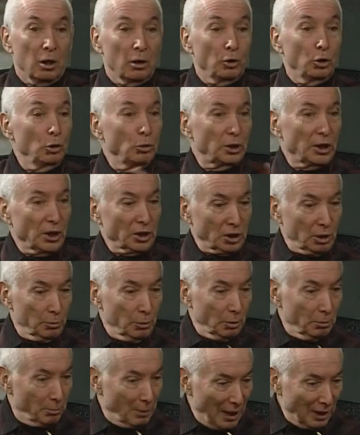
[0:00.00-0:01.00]
New
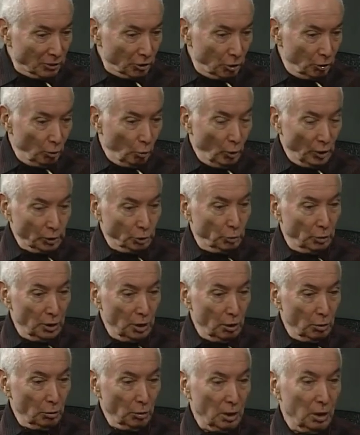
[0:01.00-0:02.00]
Testament, Matthew
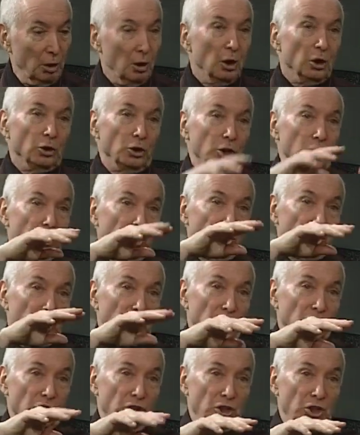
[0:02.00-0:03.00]
1:23,
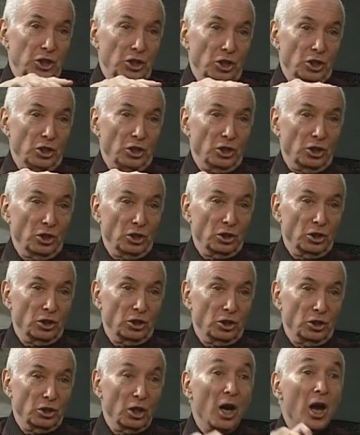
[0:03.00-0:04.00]

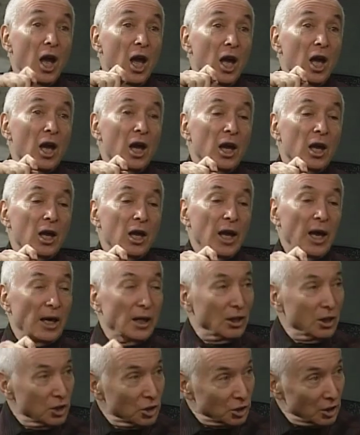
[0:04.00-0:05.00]
Jesus,
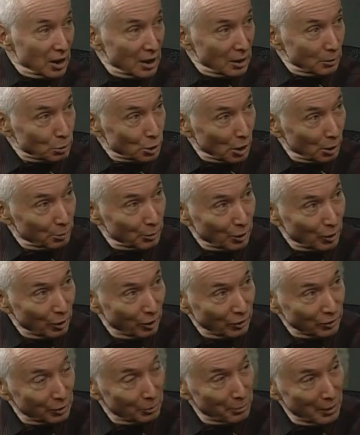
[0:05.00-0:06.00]
and his name shall be
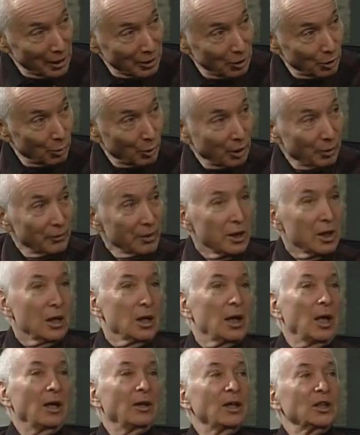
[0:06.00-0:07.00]
called Emmanuel.
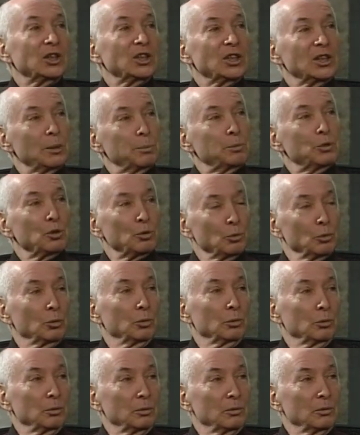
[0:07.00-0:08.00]
And it slips
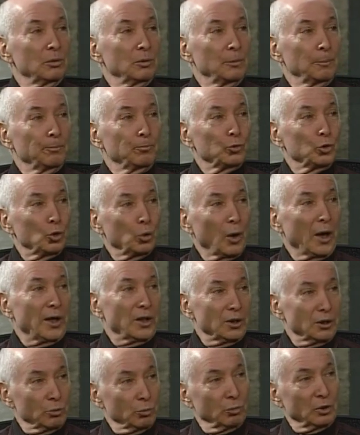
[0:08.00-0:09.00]
through
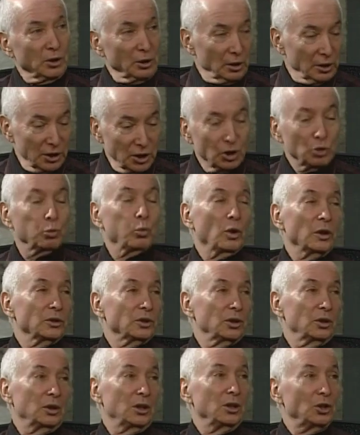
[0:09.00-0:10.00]
twice, at least
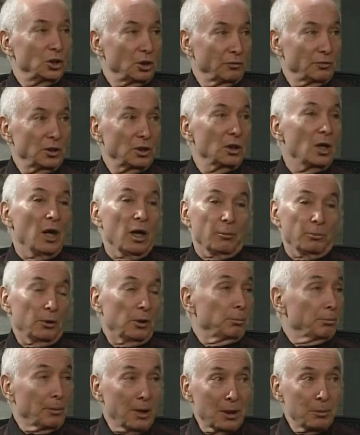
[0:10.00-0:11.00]
once in each of these,
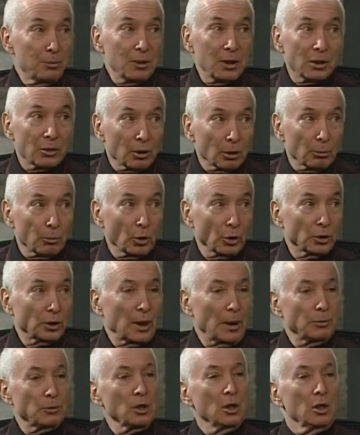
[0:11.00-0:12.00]
it may be in there more
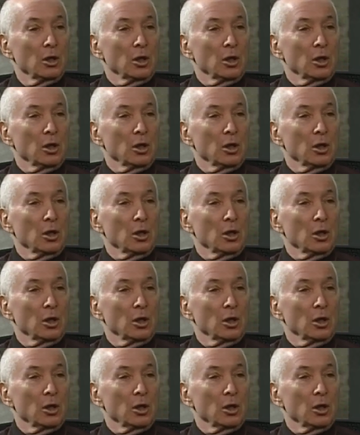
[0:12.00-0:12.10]
times.